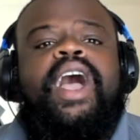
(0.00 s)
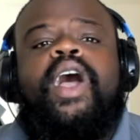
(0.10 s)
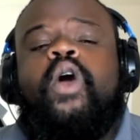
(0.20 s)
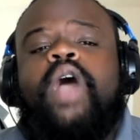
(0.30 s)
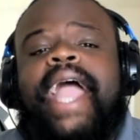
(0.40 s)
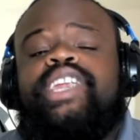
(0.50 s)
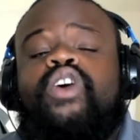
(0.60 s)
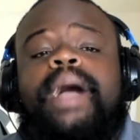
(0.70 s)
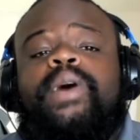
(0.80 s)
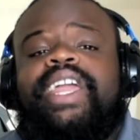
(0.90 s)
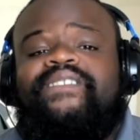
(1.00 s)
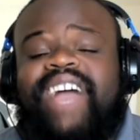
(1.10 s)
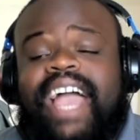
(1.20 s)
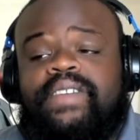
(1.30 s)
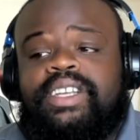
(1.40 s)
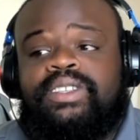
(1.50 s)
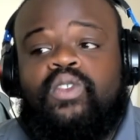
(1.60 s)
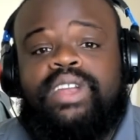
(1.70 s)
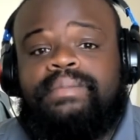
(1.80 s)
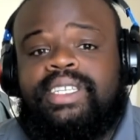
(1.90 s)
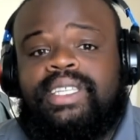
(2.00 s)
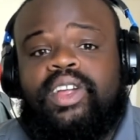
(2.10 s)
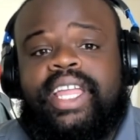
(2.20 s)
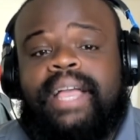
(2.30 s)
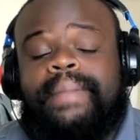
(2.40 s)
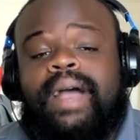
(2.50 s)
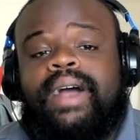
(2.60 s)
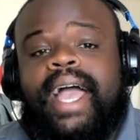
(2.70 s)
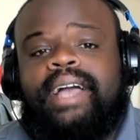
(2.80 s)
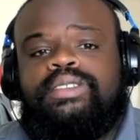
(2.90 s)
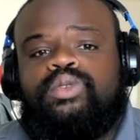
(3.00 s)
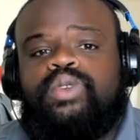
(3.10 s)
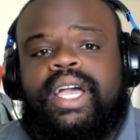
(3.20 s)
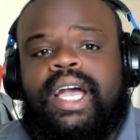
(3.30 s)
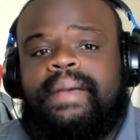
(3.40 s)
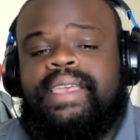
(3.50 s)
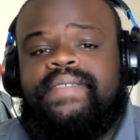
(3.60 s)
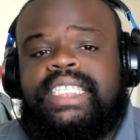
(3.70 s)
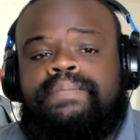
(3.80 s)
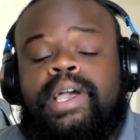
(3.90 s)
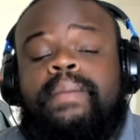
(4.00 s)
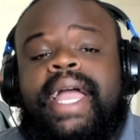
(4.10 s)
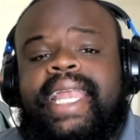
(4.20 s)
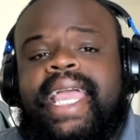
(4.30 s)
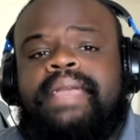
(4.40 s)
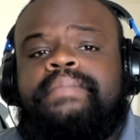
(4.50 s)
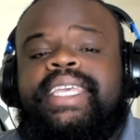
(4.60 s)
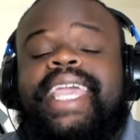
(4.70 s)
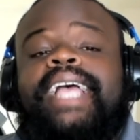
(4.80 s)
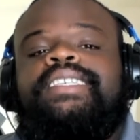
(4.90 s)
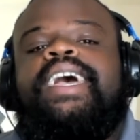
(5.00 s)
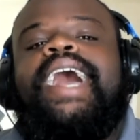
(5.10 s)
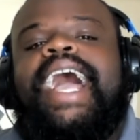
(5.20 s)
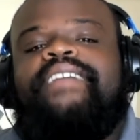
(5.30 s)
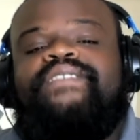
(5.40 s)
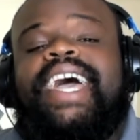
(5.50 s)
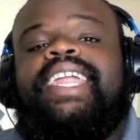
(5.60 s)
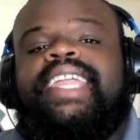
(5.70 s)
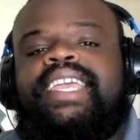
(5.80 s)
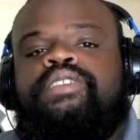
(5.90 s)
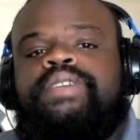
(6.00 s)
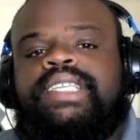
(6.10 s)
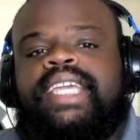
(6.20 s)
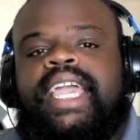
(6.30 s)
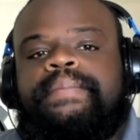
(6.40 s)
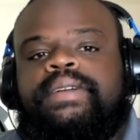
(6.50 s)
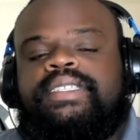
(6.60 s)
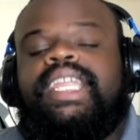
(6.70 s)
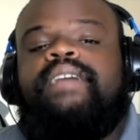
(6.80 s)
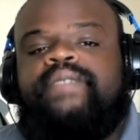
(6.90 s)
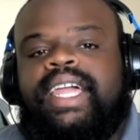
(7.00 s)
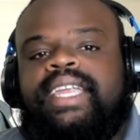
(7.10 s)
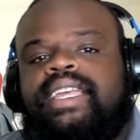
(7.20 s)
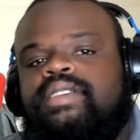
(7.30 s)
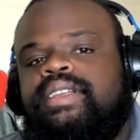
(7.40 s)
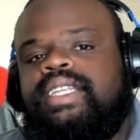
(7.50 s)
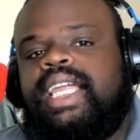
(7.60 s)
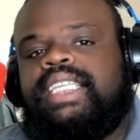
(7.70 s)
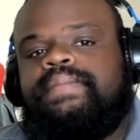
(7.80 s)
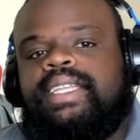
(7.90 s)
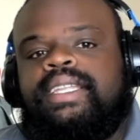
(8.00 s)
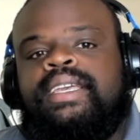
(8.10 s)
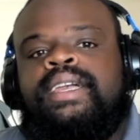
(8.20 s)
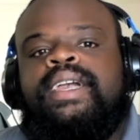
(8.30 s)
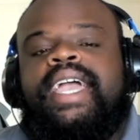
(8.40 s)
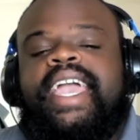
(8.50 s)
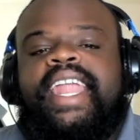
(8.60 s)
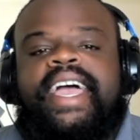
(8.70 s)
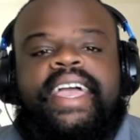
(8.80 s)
oh, I know I'm only five years old and I'm just learning about how to uh, even spell my name. But yes, I validate you as a gay person. I validate you as a lesbian. And